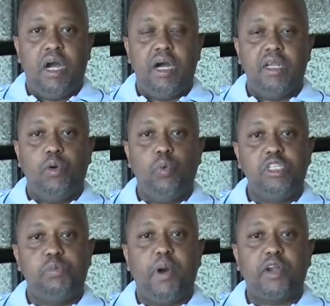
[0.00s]
under
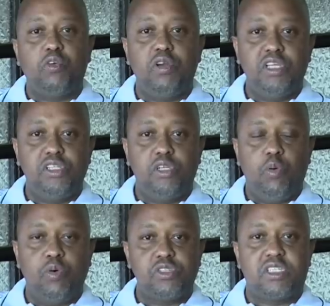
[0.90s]
which patronage
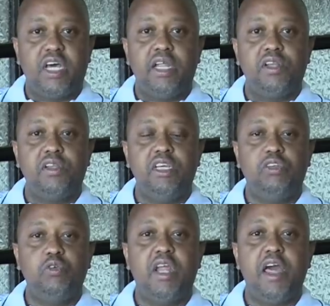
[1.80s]
was turned
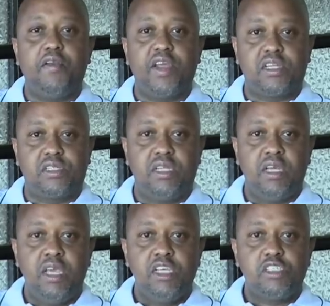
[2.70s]
into direct,
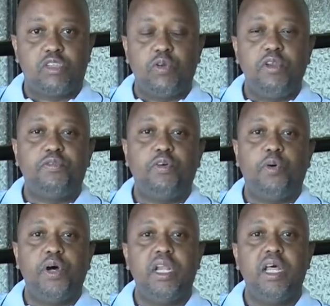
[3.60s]

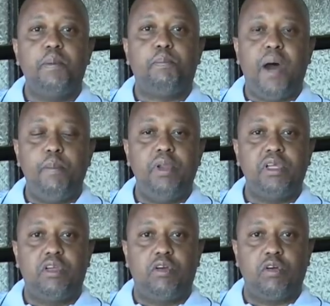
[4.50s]
straightforward public
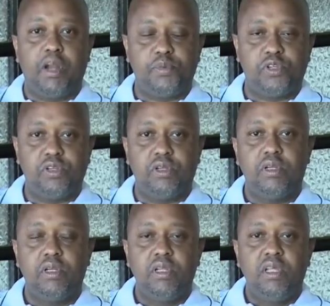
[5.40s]
corruption.
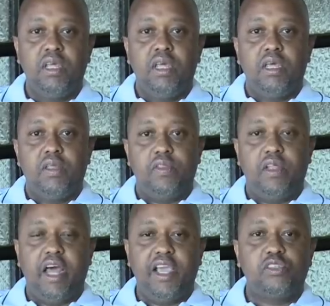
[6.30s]
The
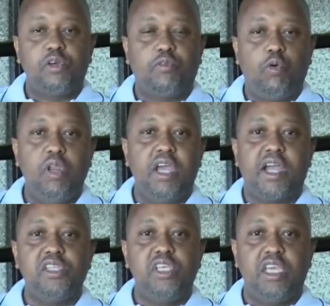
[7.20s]
likes of Kuria
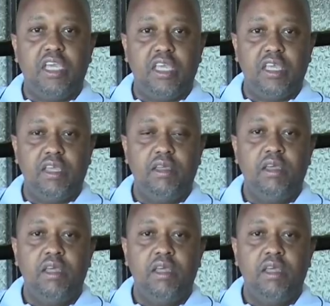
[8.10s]
Kanyingi